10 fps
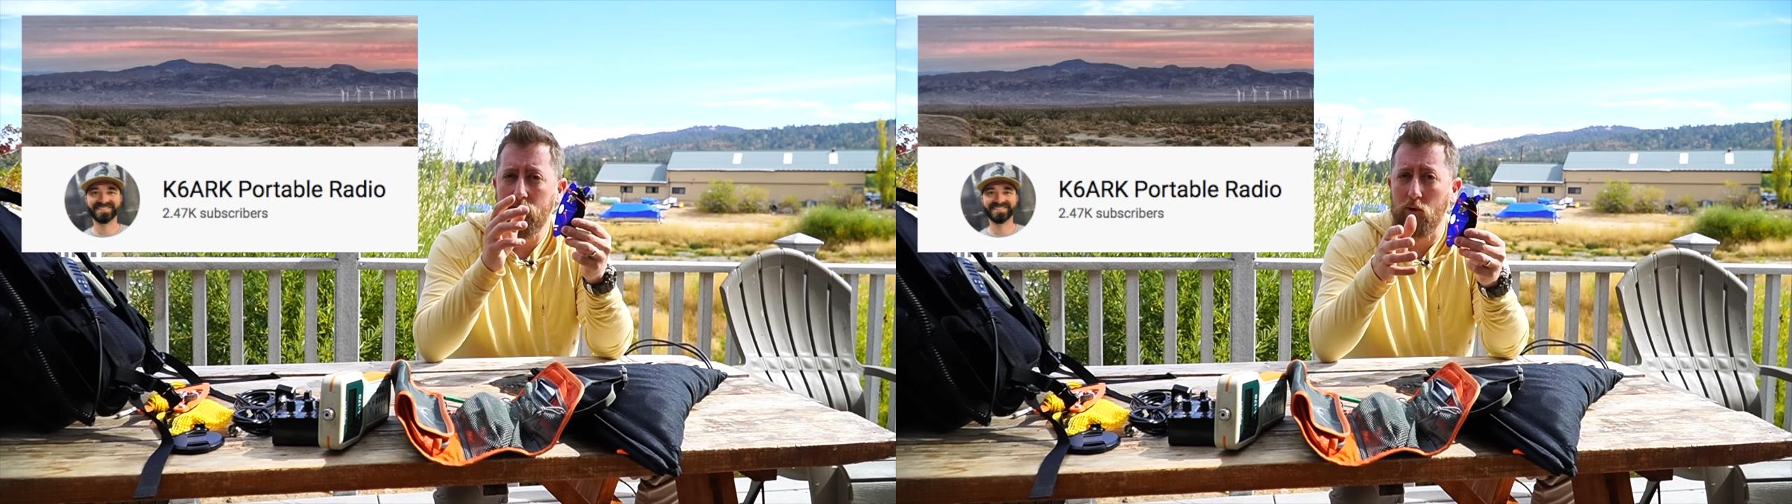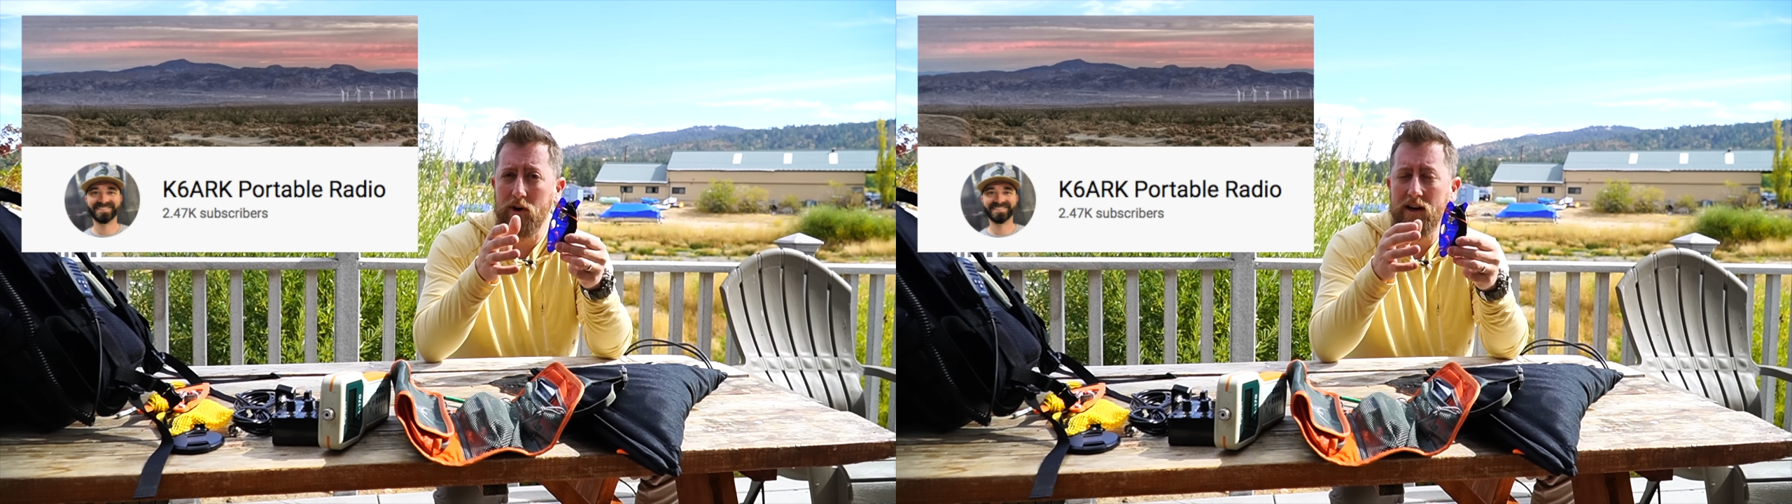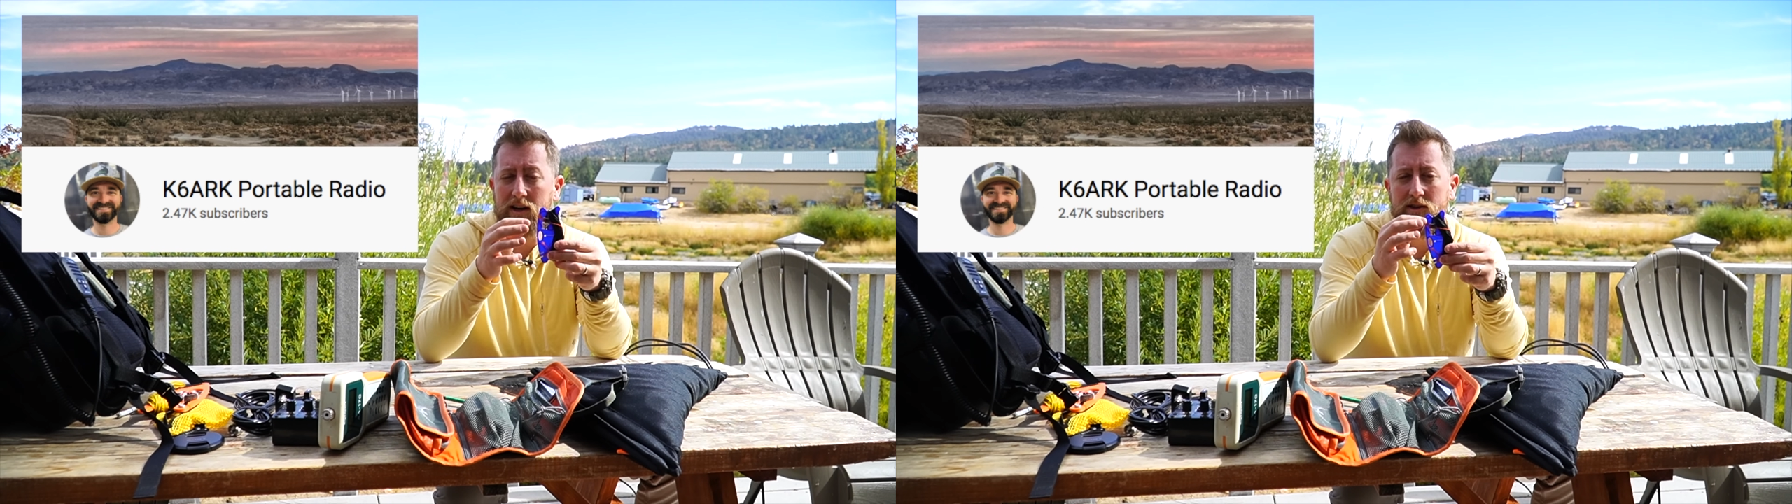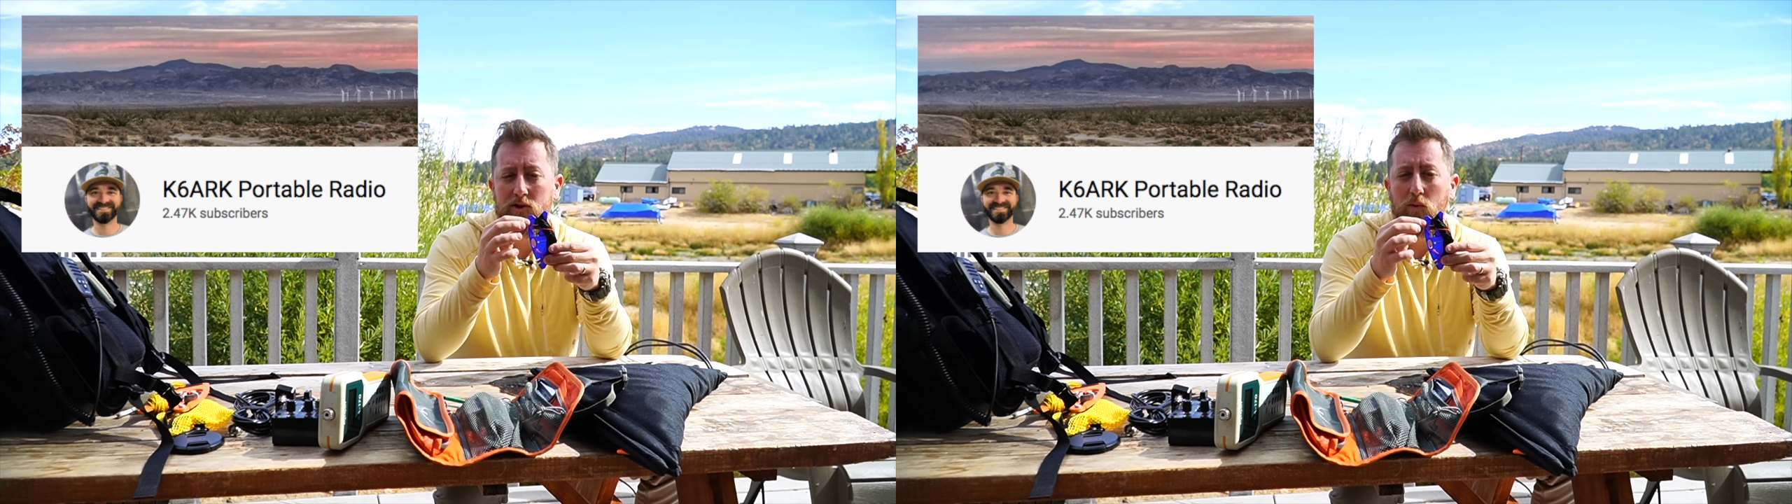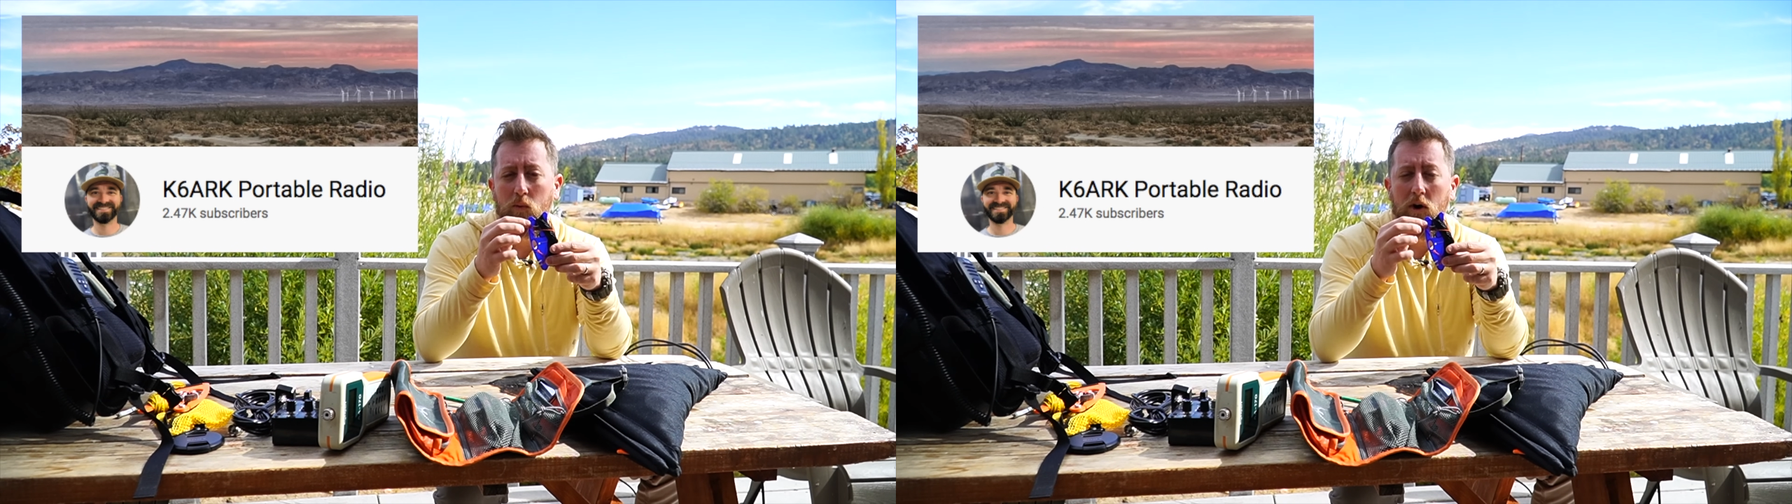49
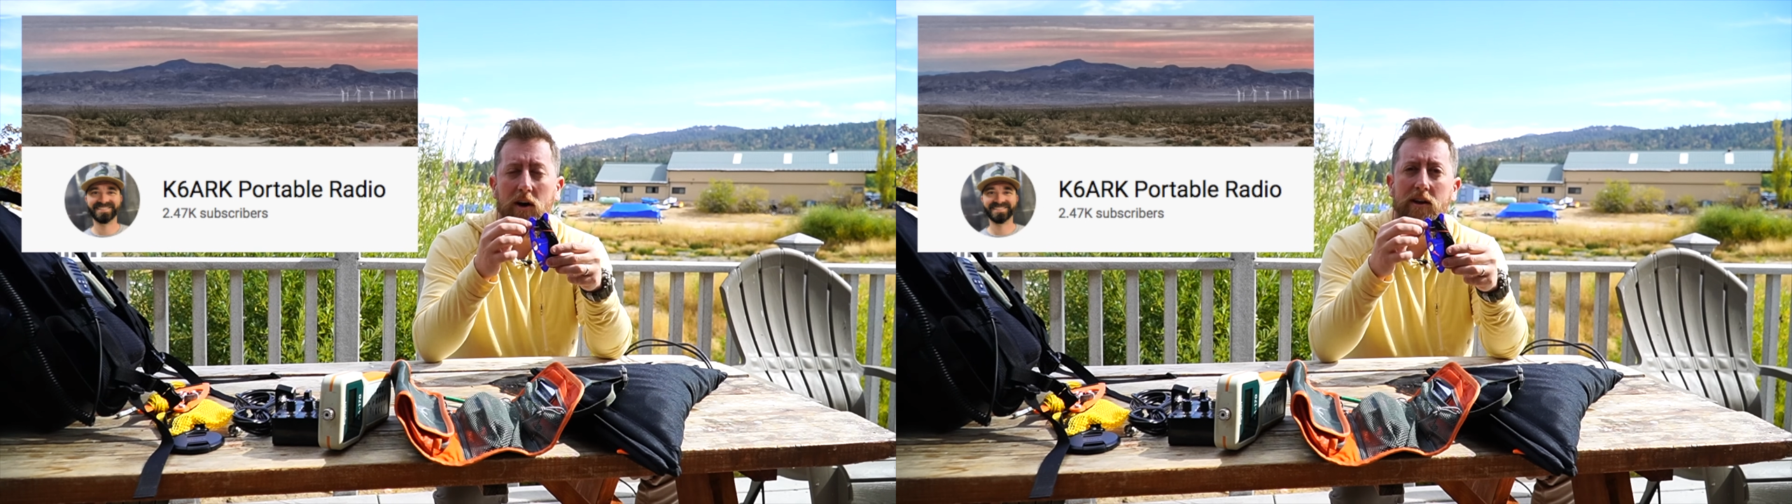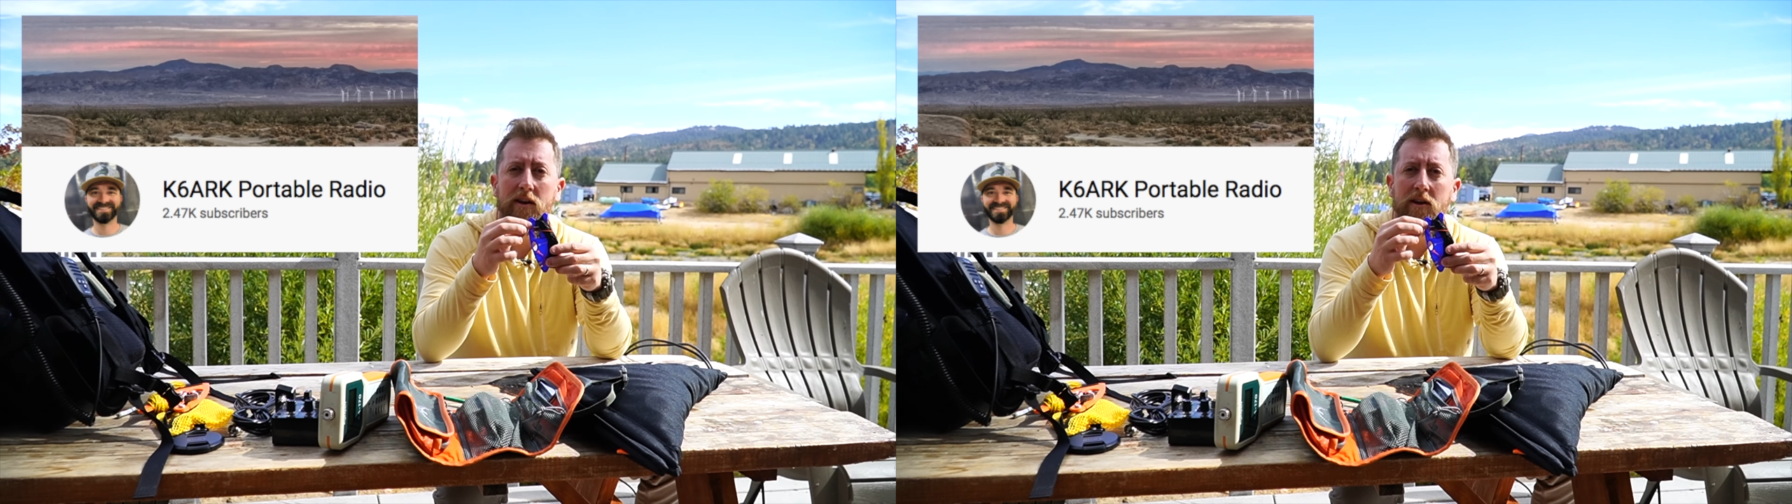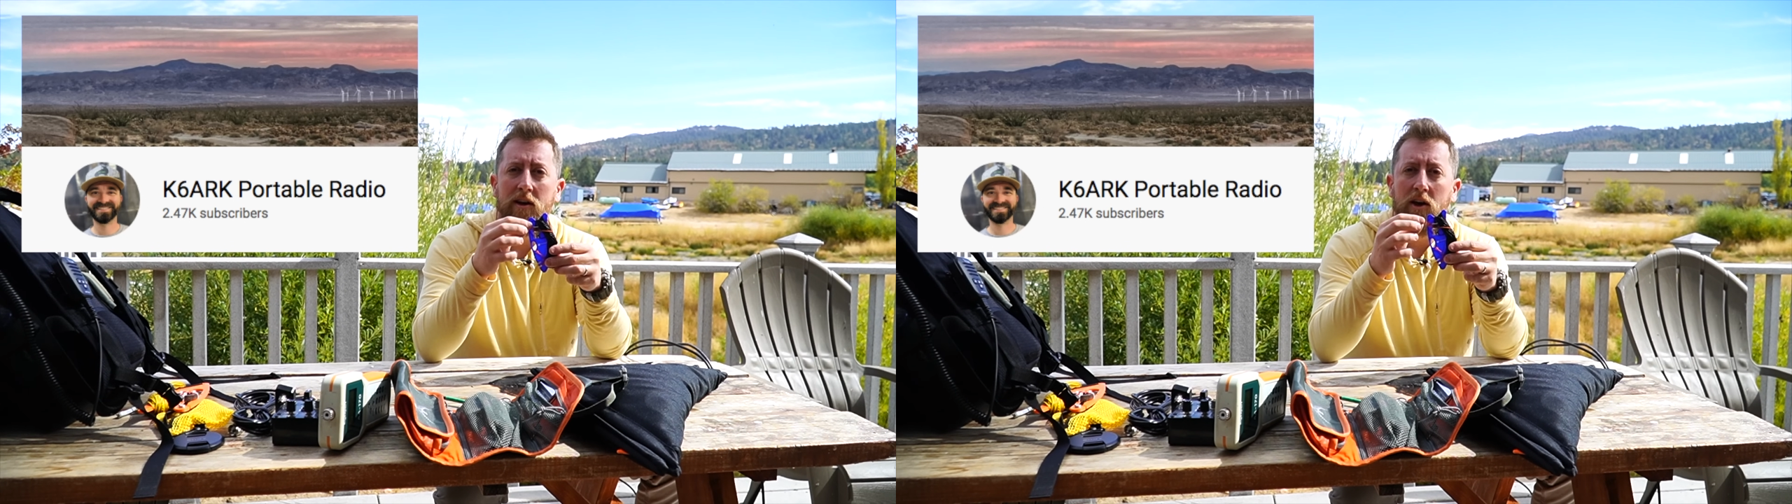to 1